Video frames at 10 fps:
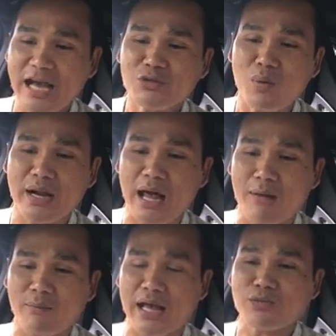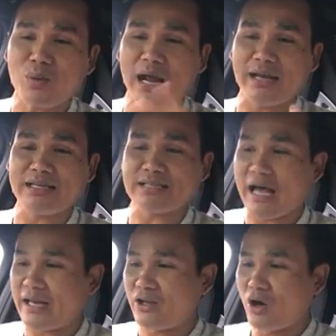that's when I
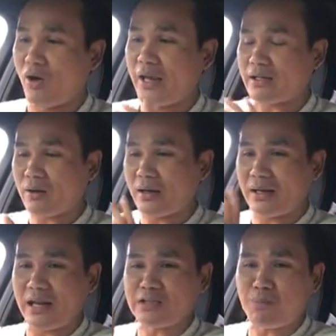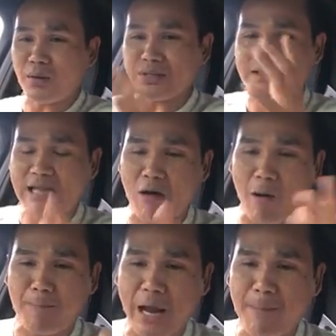decided, let's put this
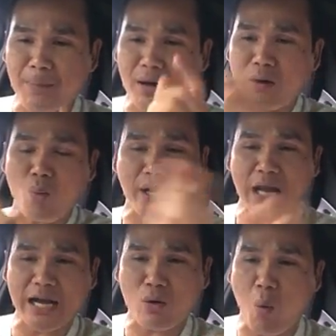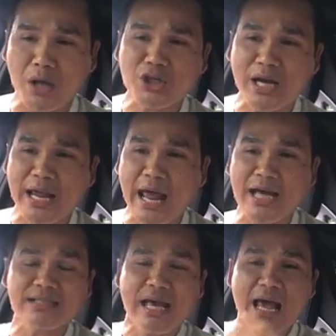down on paper, what kind of question I
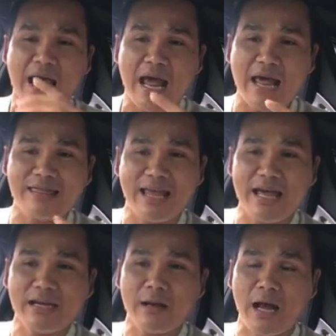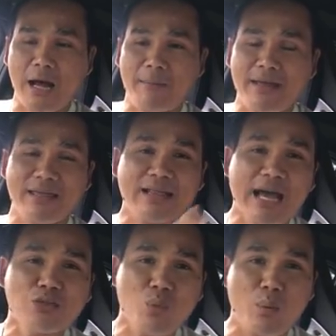asked, and then
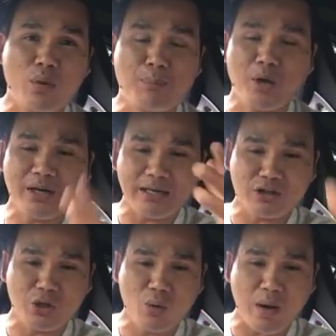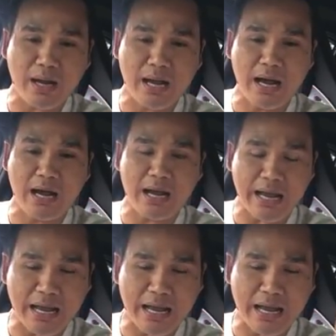that's when we put it into a